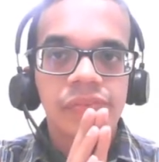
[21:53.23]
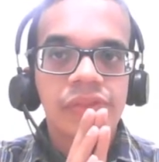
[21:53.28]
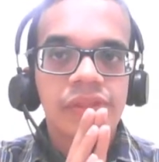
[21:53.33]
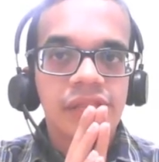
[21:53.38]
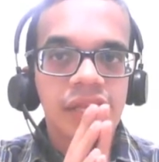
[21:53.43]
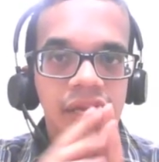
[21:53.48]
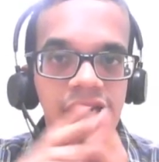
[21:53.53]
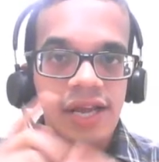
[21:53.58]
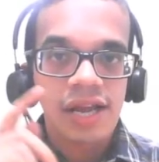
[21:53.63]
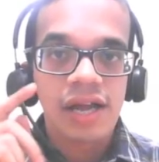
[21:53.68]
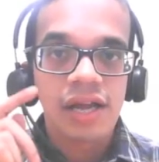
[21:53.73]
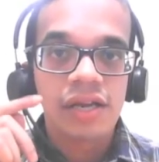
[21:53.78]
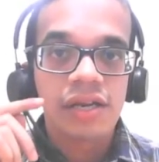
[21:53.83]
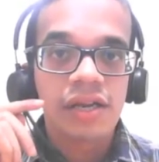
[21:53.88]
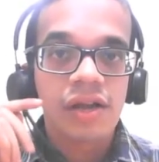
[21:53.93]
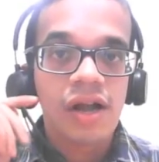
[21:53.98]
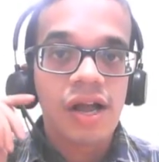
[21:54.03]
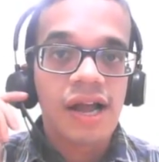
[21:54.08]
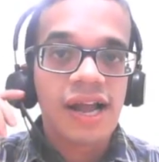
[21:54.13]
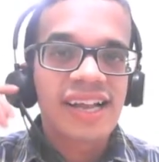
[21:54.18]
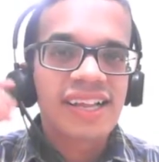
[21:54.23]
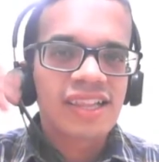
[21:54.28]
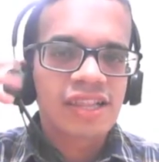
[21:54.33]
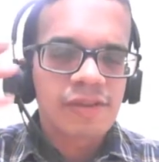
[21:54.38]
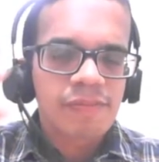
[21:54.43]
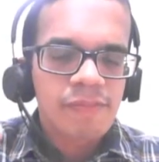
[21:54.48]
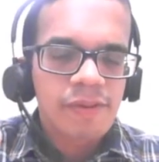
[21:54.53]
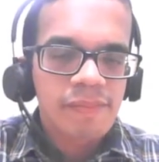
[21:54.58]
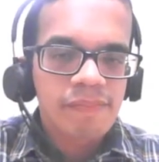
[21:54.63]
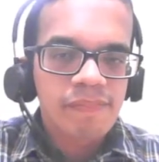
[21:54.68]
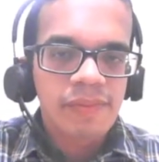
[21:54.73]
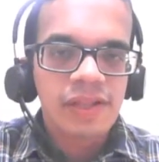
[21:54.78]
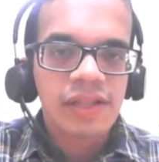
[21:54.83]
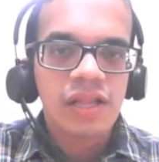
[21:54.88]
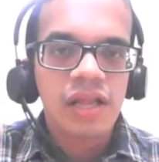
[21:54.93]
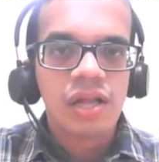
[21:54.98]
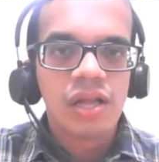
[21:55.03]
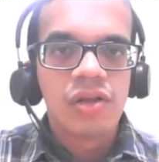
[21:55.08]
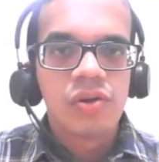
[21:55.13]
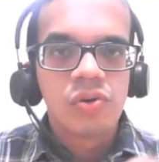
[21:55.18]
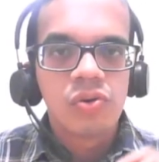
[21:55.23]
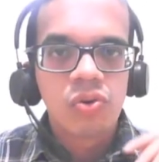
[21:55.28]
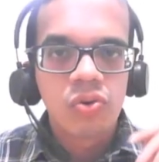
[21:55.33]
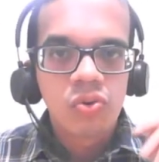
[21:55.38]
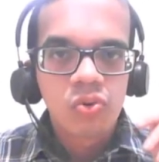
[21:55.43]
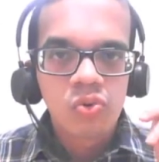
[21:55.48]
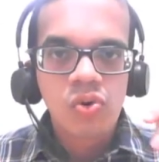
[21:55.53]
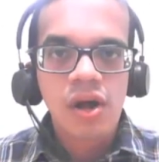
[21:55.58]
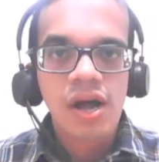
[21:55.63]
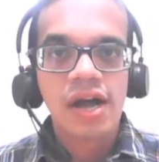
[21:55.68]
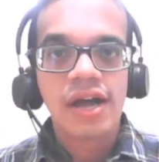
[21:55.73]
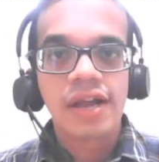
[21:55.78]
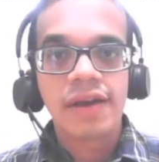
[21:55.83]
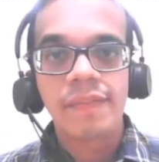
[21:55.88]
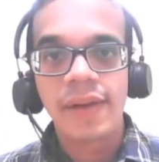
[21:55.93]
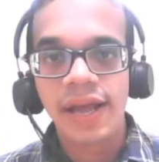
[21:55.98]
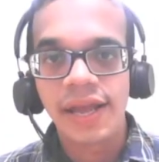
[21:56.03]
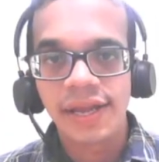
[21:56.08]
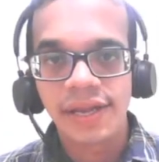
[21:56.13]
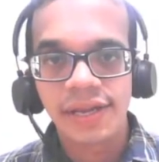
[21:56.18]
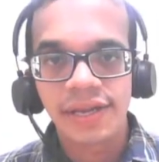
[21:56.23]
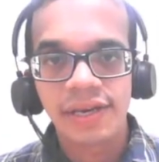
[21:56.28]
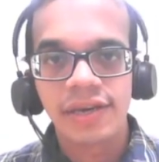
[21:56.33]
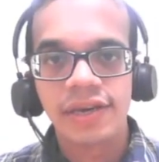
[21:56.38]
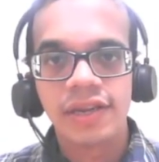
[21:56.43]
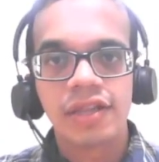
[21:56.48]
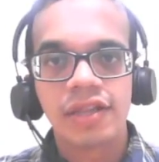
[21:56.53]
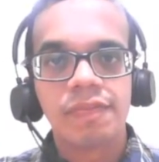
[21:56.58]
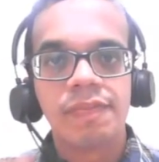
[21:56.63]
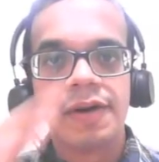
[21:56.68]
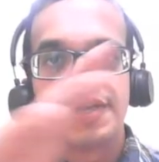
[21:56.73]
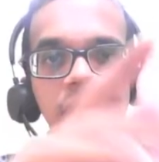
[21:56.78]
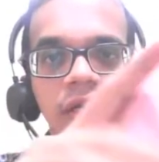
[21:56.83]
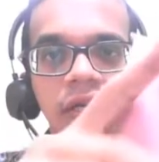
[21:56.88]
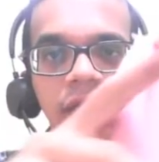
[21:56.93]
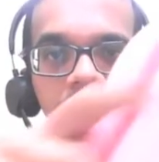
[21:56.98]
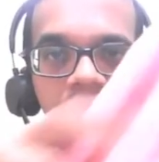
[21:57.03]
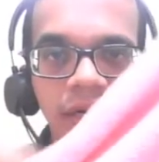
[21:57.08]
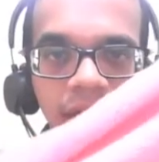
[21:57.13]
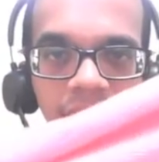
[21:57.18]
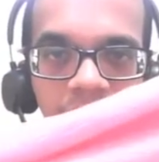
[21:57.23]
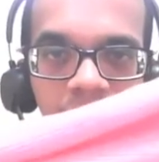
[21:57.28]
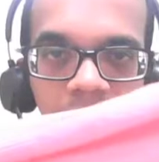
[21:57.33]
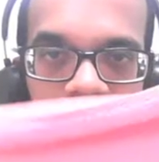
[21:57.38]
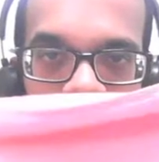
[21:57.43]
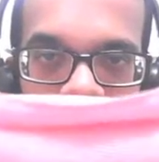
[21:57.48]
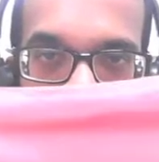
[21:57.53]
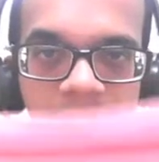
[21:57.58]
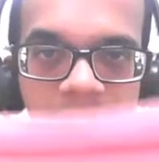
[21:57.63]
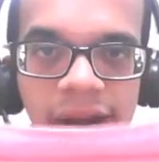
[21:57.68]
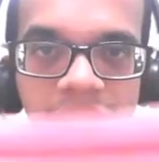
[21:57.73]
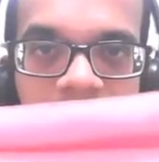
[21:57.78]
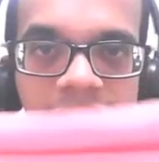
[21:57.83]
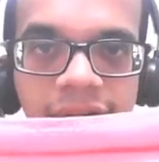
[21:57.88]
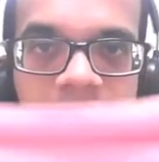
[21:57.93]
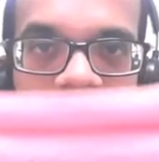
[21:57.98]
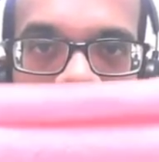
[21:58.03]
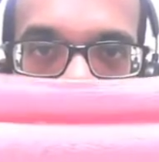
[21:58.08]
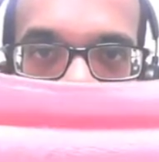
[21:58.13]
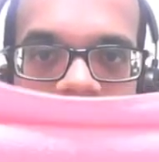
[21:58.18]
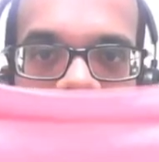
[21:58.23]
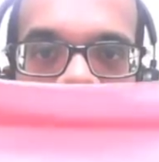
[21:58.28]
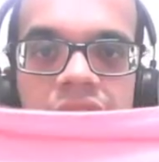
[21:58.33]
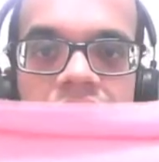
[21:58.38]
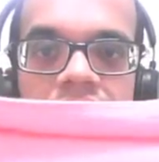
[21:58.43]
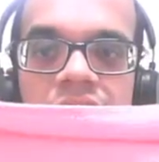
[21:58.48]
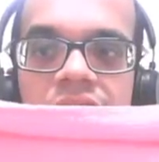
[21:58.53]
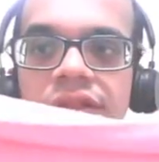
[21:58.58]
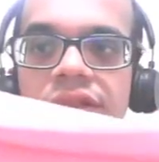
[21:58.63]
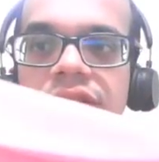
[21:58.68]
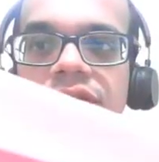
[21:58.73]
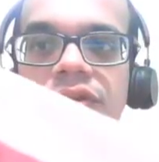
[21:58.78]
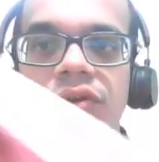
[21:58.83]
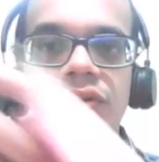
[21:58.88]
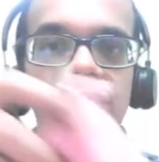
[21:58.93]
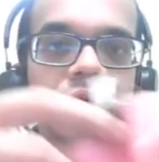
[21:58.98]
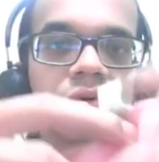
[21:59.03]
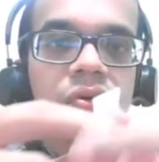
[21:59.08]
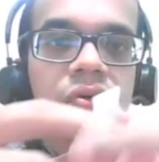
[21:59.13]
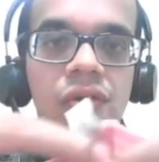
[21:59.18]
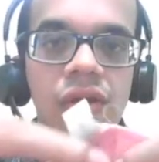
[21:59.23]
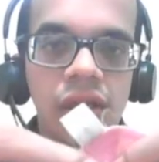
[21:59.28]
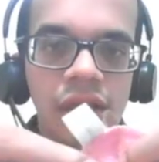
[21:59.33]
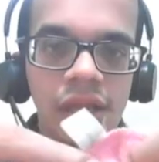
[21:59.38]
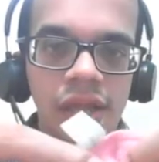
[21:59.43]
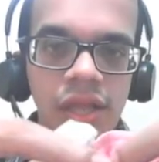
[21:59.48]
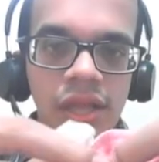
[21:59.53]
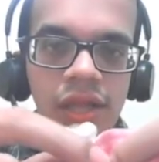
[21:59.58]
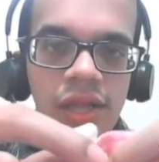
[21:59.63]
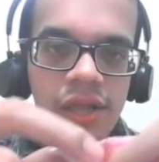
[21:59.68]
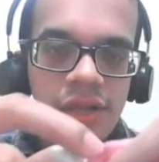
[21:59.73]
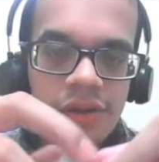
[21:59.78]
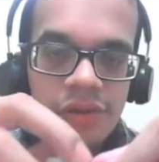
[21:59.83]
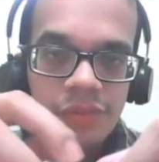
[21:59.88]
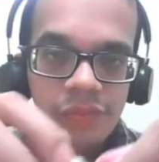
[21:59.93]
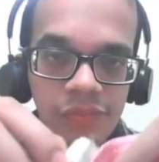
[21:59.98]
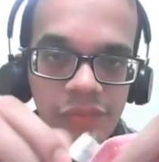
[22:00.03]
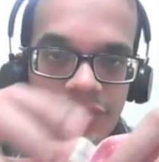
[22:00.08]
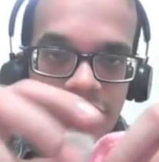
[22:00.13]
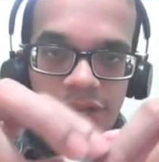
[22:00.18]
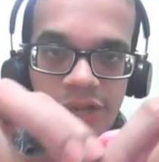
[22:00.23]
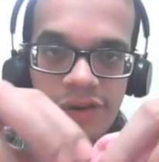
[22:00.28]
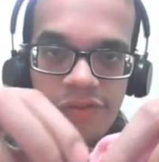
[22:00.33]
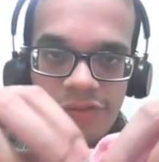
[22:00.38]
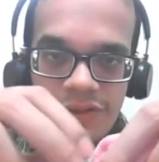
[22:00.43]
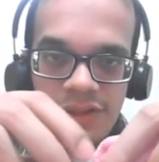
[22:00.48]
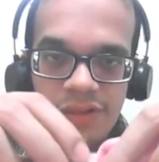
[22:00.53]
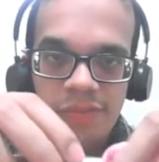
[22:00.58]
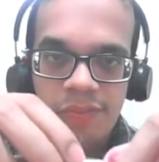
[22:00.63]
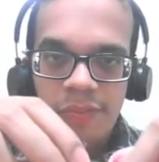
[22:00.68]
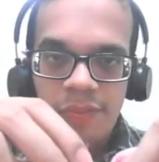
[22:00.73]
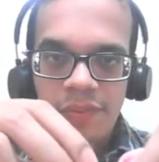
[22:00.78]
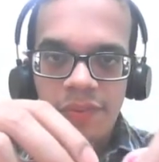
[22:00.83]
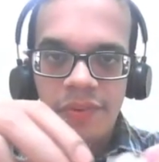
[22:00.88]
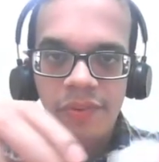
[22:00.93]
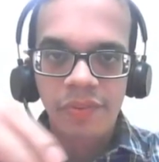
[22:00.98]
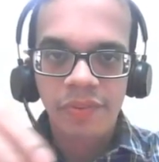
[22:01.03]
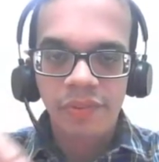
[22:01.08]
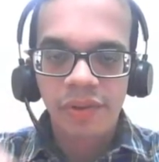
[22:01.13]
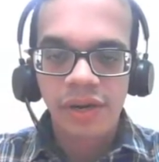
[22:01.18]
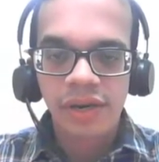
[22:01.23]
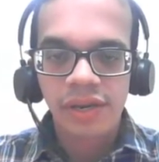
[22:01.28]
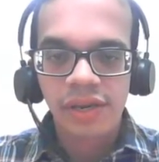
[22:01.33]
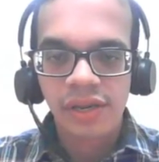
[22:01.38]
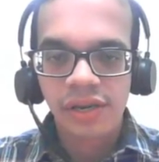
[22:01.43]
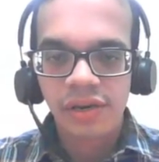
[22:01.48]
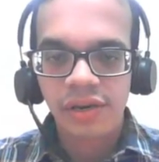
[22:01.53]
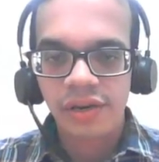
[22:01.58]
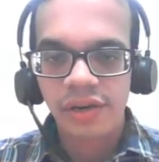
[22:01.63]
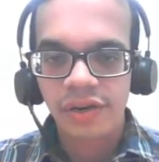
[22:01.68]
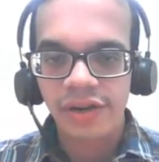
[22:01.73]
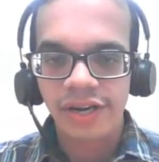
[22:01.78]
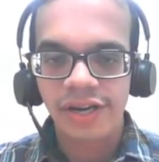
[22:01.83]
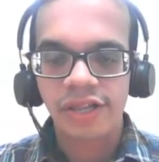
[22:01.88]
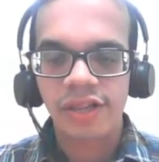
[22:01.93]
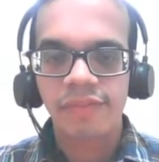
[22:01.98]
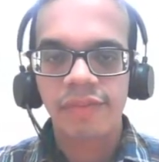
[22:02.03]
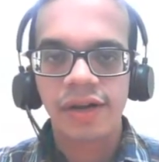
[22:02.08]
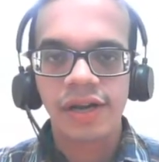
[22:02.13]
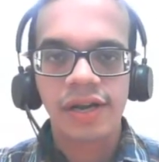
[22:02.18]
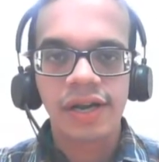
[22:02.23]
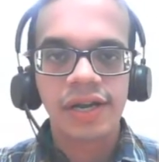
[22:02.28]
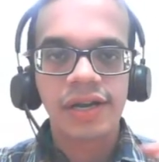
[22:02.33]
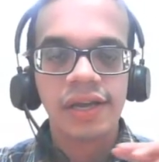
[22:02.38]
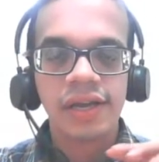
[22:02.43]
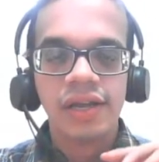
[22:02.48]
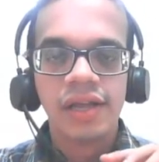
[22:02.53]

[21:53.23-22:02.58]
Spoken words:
there are x people who are buying this particular kind of the brands. So they're the first kids market,